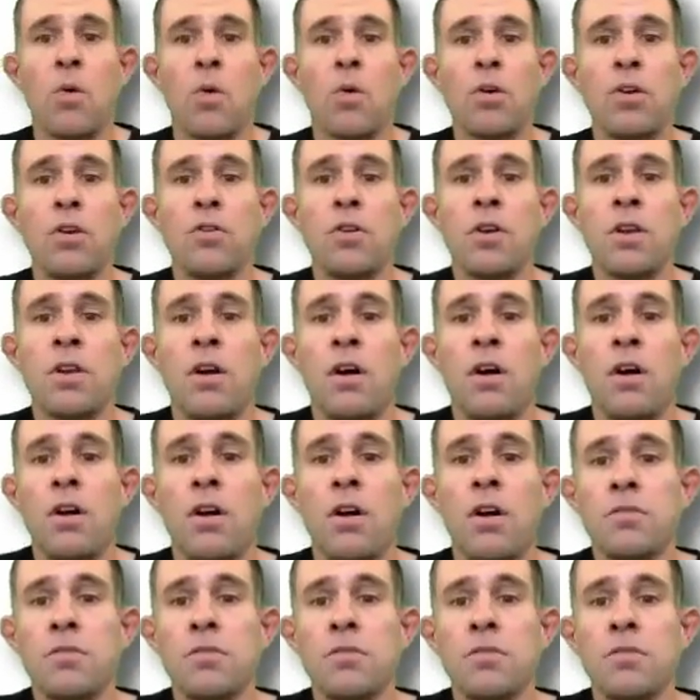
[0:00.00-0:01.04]
Or you can
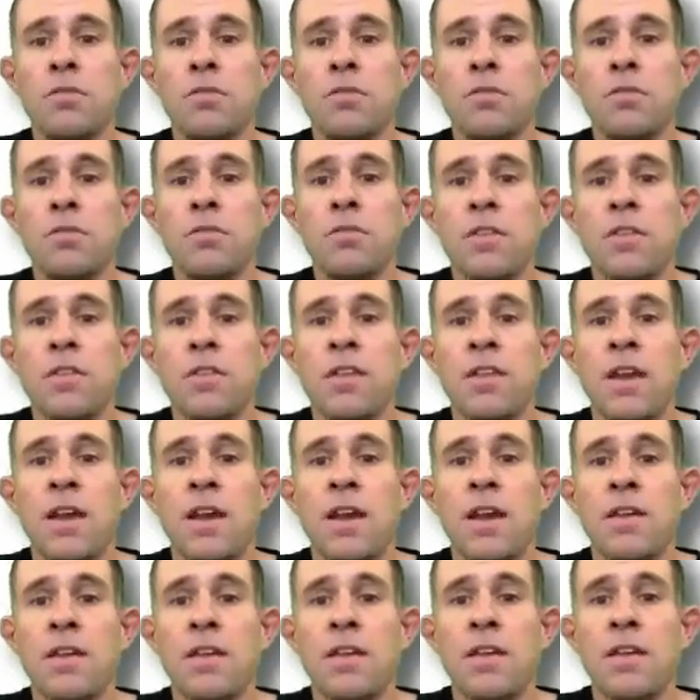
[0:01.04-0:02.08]
also denote this
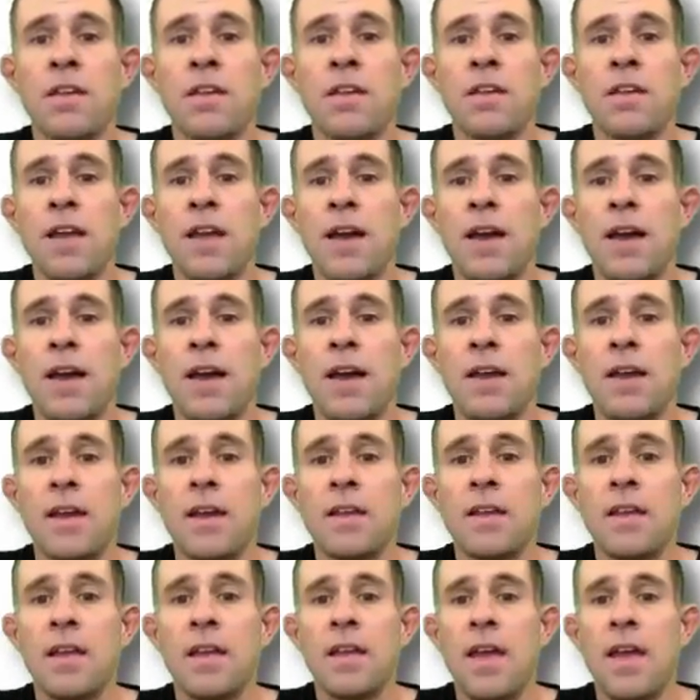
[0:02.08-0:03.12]
as
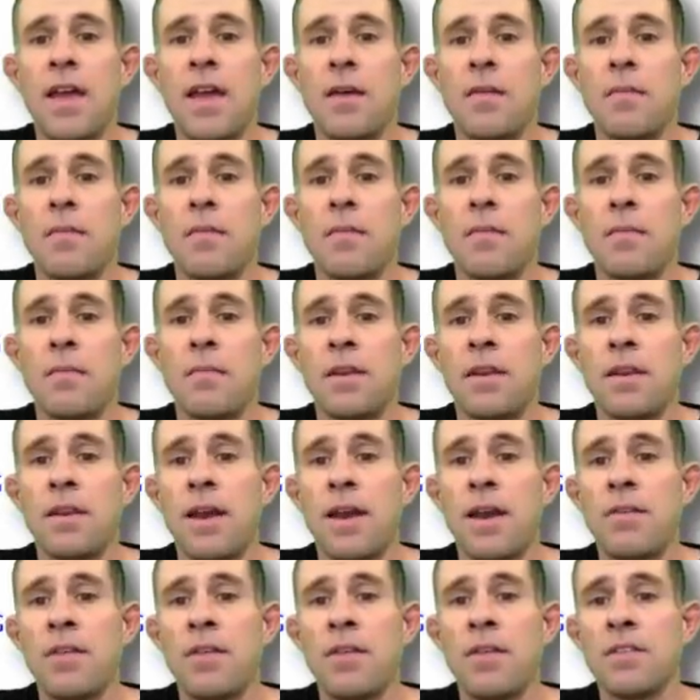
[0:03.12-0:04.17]
line M.
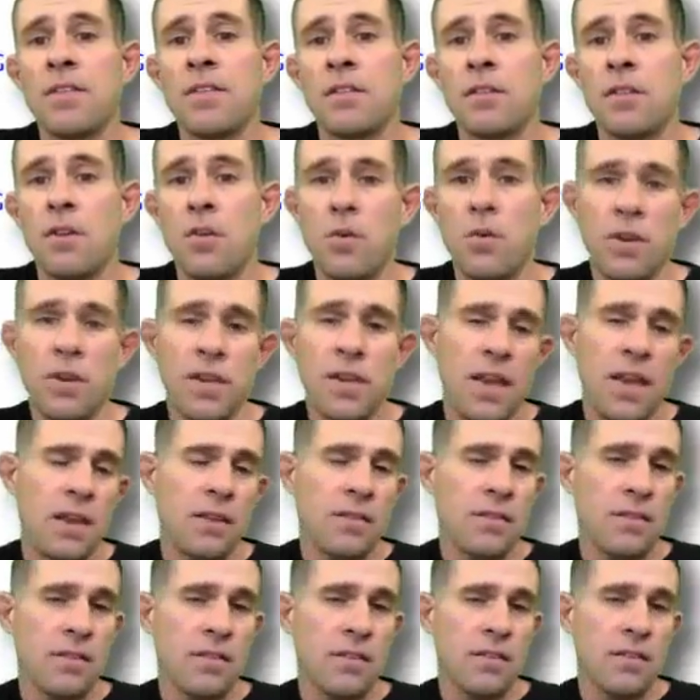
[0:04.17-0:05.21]
Now that's a
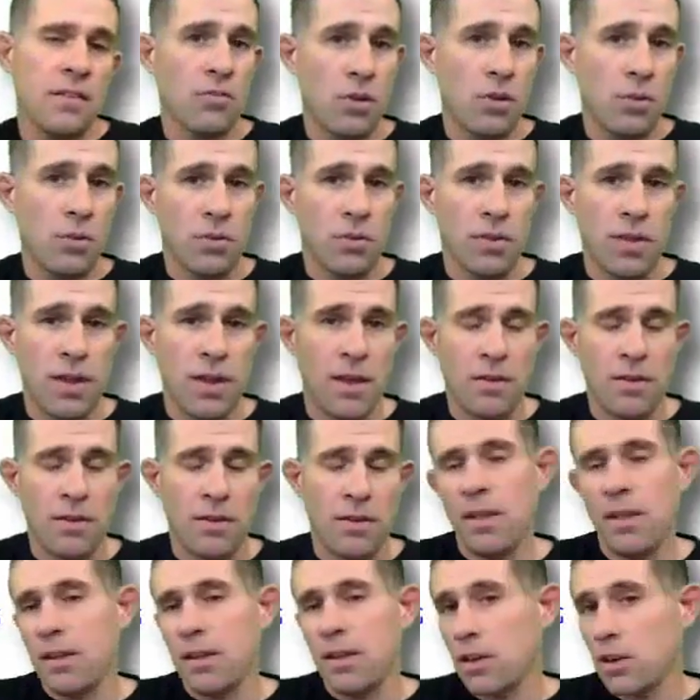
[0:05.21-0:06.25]
lowercase script letter,
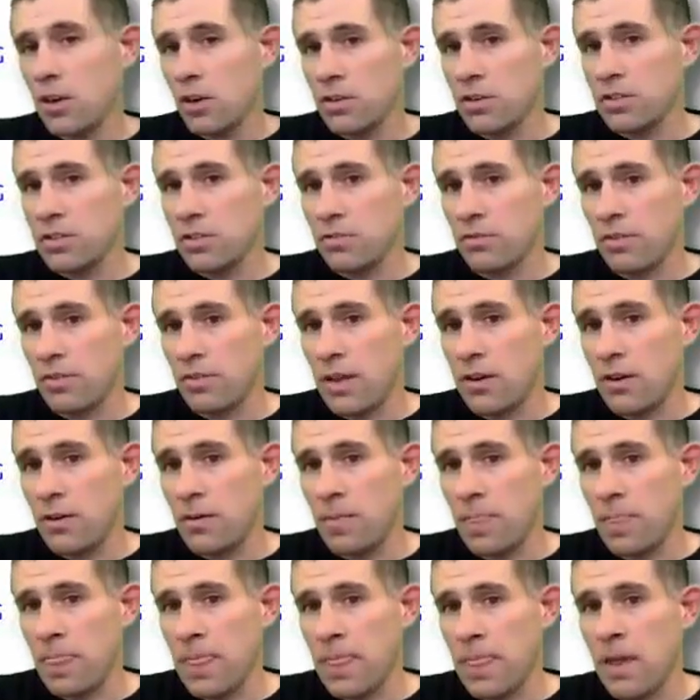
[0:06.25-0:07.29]
kind of like a cursive
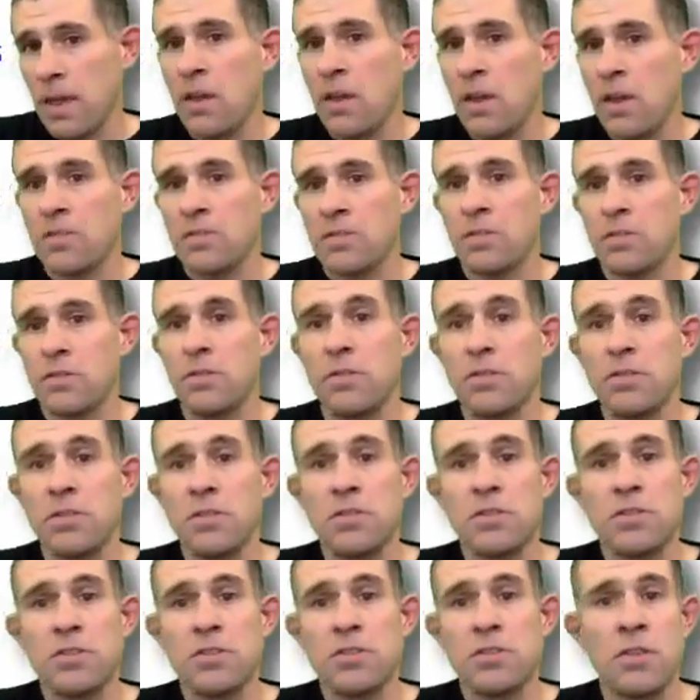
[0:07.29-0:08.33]
letter. So those
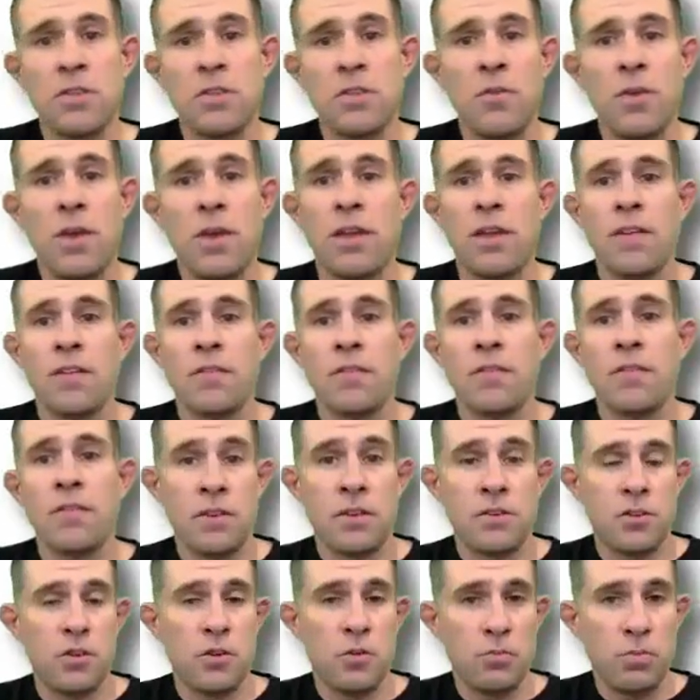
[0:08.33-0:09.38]
are two different ways.
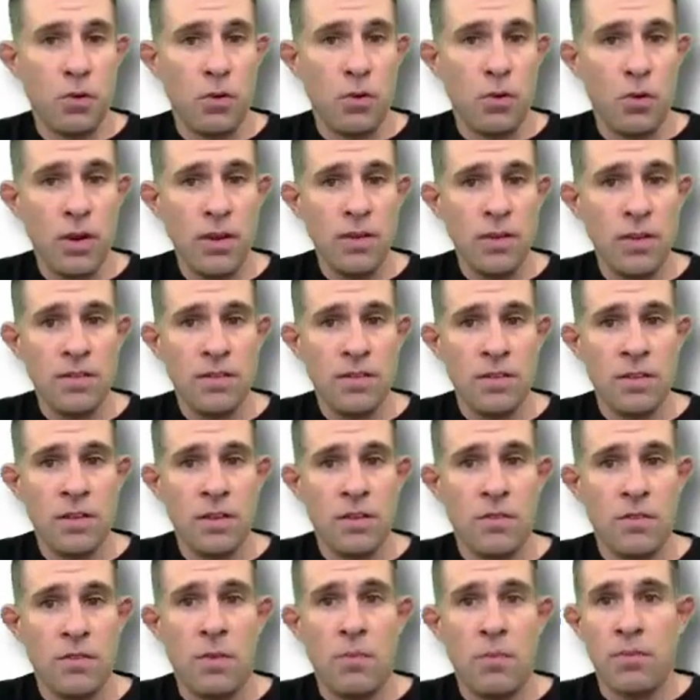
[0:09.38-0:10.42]
Pick 2 points,
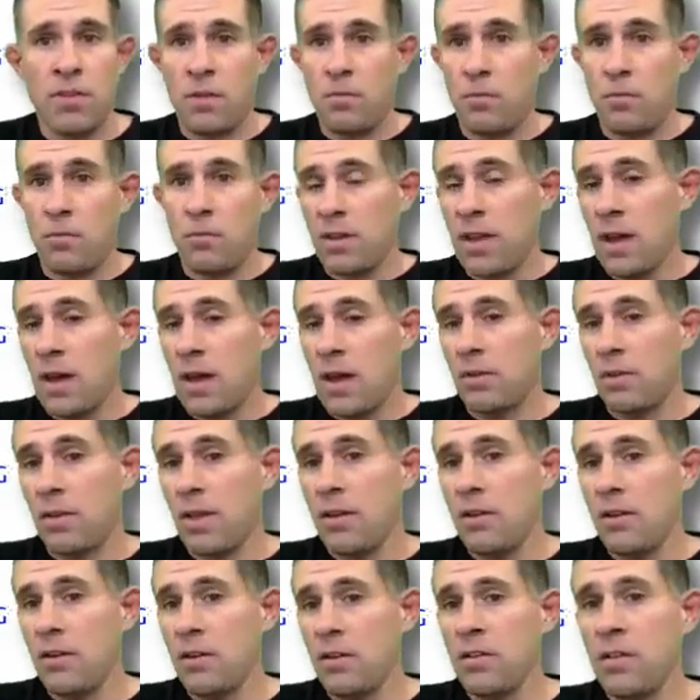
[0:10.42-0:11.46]
represent them with capital
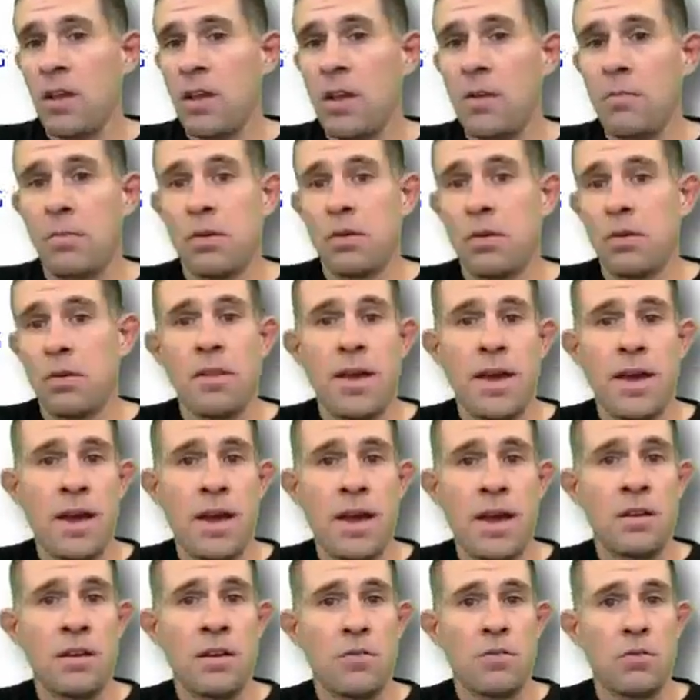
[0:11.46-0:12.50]
letters, put the
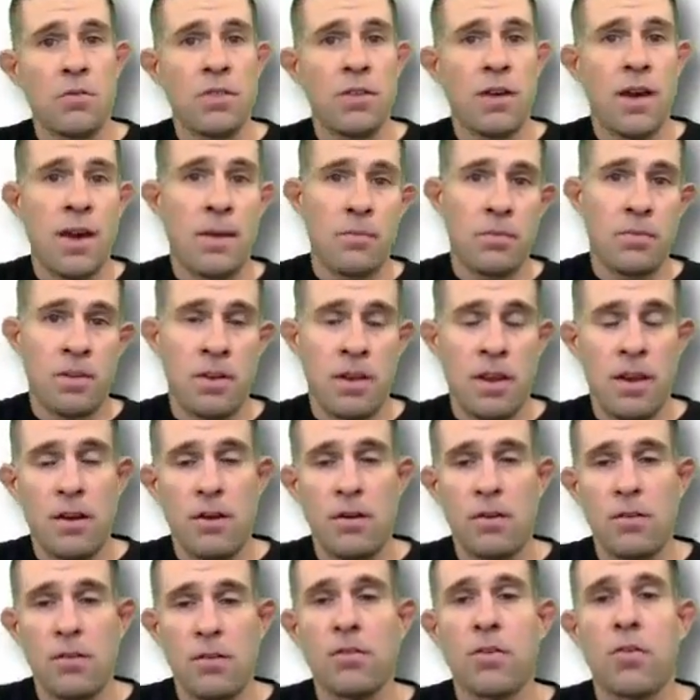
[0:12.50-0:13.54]
line with opposite
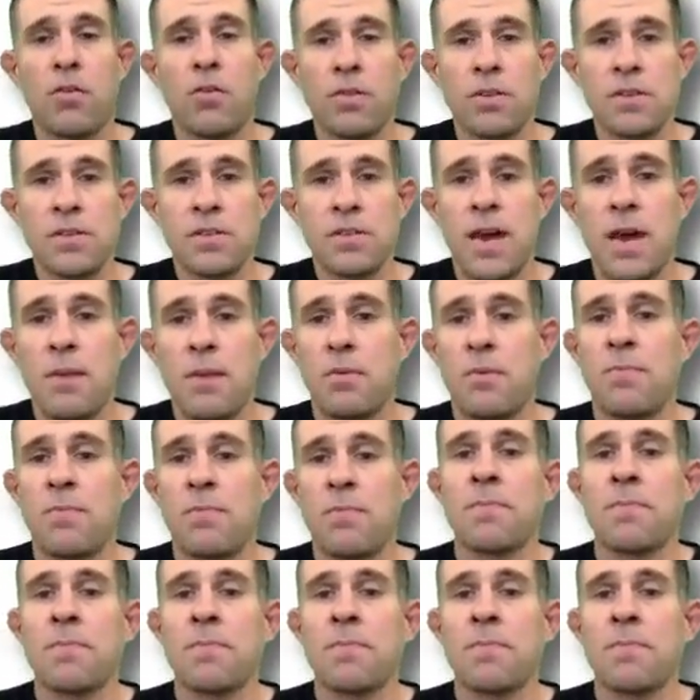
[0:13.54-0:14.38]
arrows over the top.